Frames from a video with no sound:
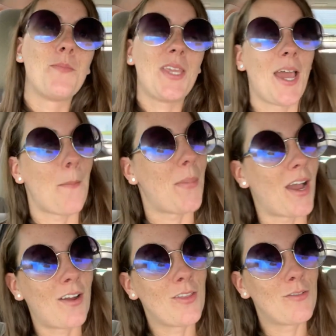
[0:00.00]
But yeah,
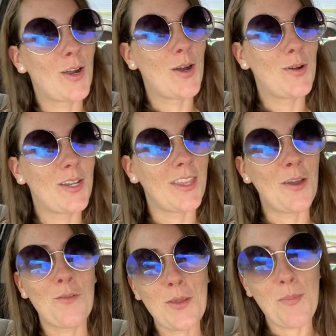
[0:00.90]
back on the road.
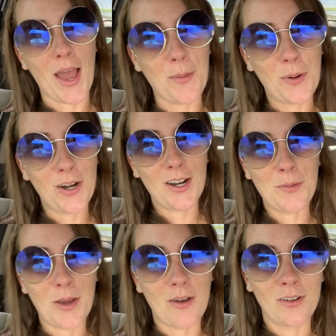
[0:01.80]
The only bad part
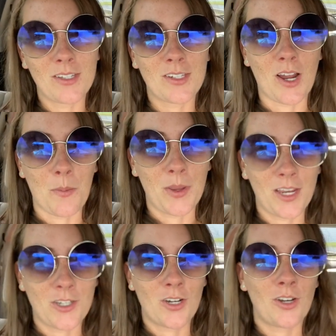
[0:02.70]
about
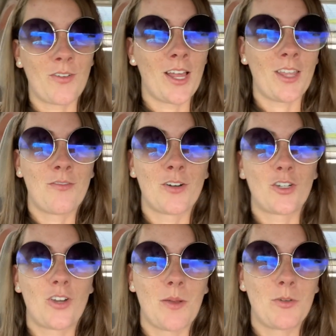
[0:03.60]
stopping at Shark Valley for a
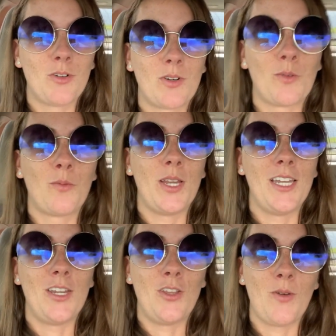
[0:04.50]
tram tour
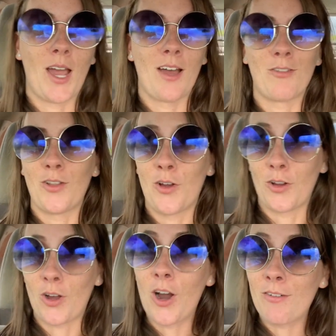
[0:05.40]
when you have a
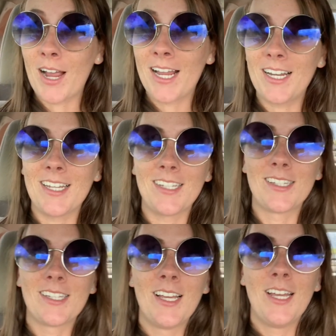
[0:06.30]
long car ride
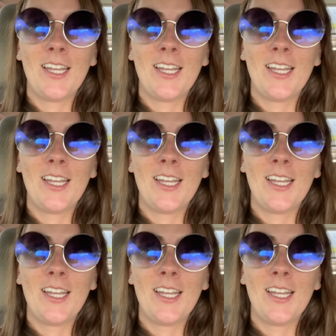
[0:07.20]
is